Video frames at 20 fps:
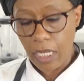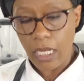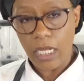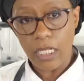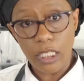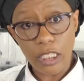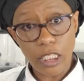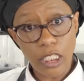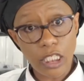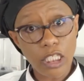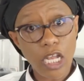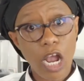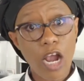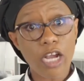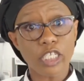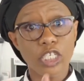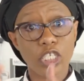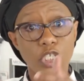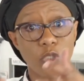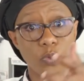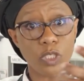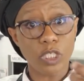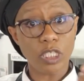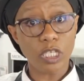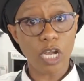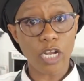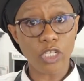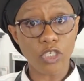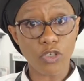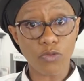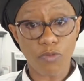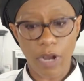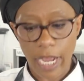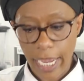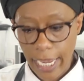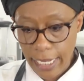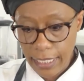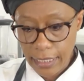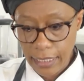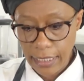The starches will start to
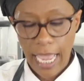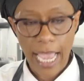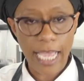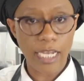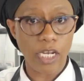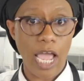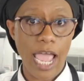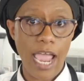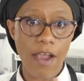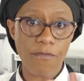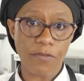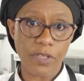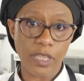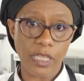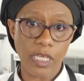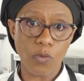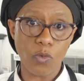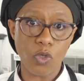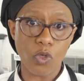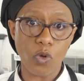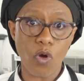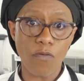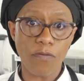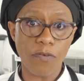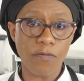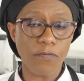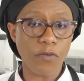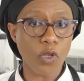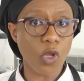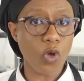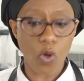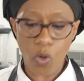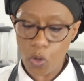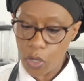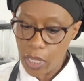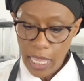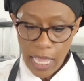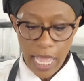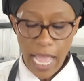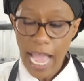rise and everything would overflow,
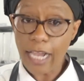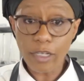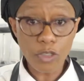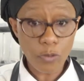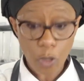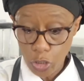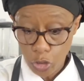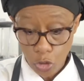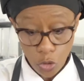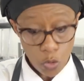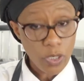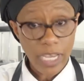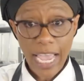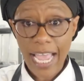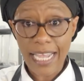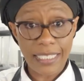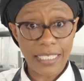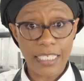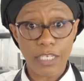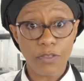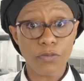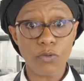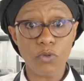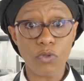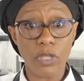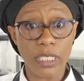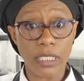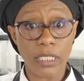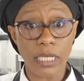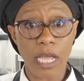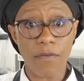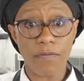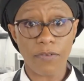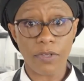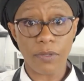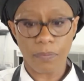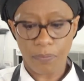and because you can't see through this cover.